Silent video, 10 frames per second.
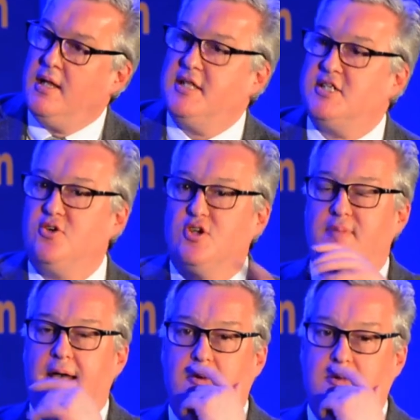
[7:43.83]
Let's talk
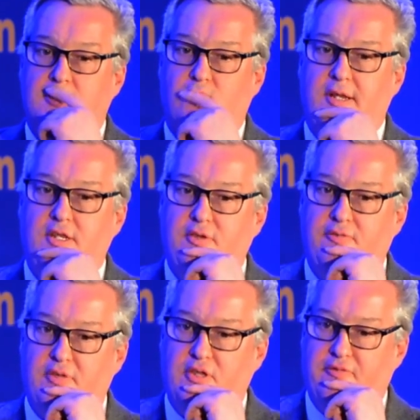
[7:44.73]
about when
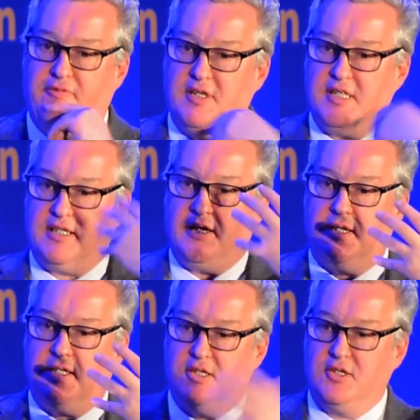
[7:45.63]
you first
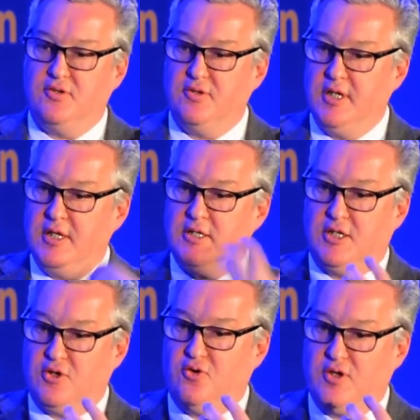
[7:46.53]
started to
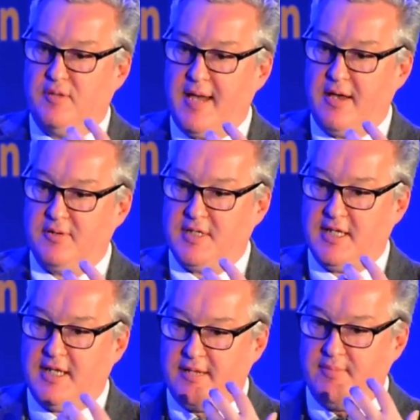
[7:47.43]
talk about
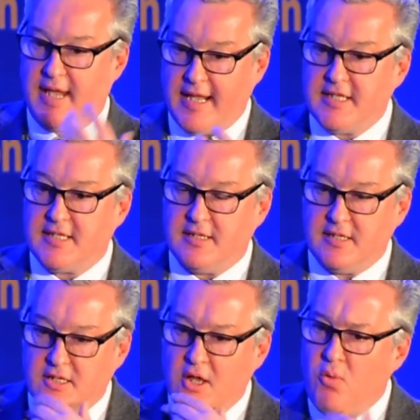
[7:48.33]

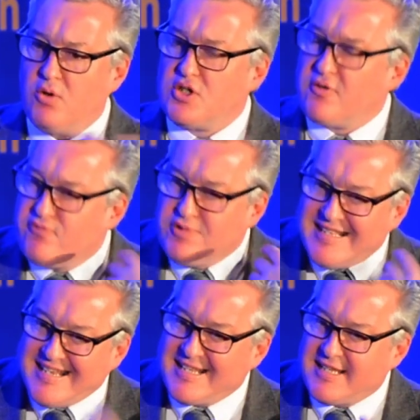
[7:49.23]
ACEs. What sort of
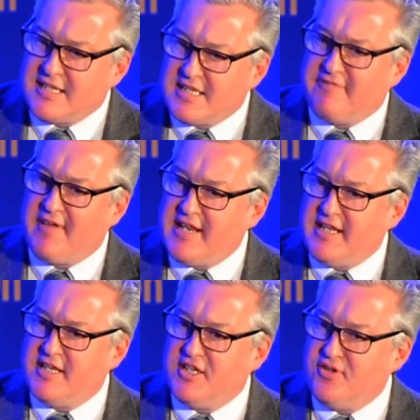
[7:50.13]
resistance, if any,
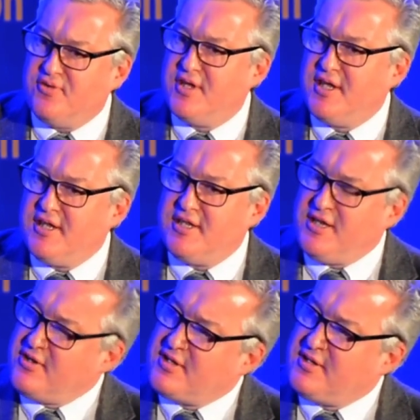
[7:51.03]
did you
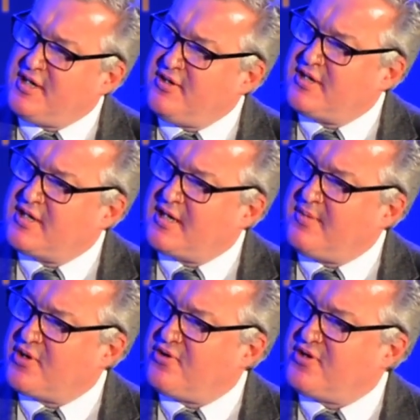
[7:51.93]

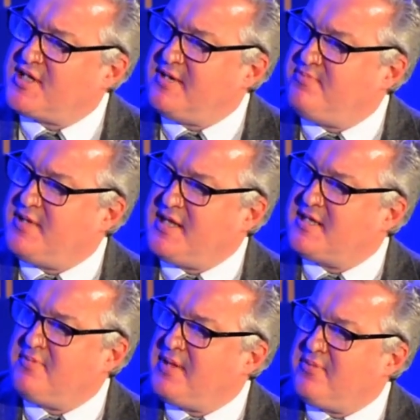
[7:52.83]
come across? Did
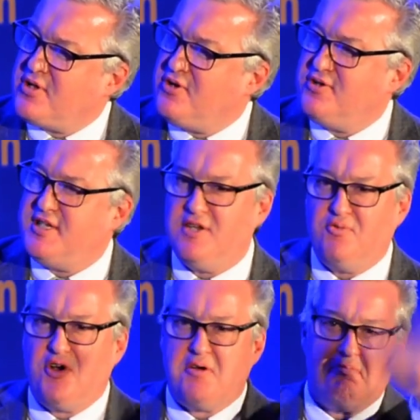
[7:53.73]
some people go, "Do you know
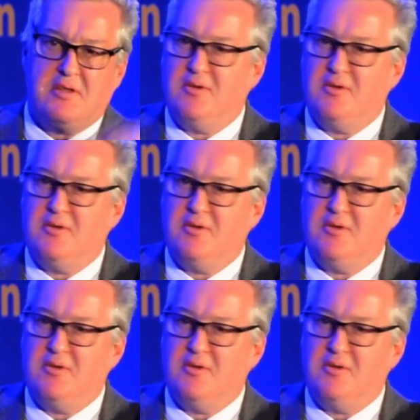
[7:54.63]
what?